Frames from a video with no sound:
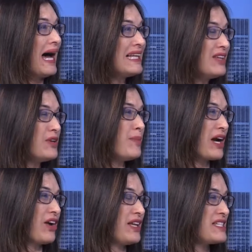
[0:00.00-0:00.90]
I live in
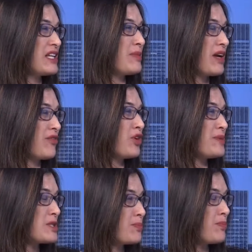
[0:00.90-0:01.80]
Maryland, and my
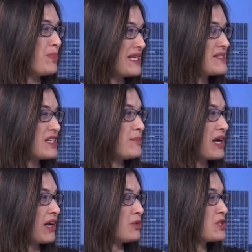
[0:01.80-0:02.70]
firm is based in
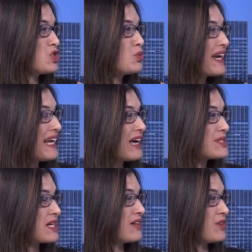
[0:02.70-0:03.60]
Maryland, which is right
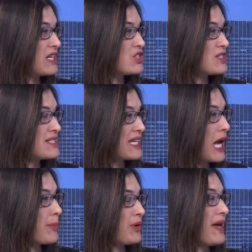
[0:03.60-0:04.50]
outside of our nation's
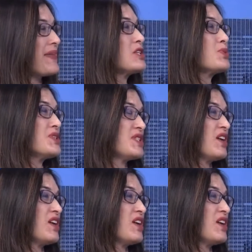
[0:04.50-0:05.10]
capital, and that's where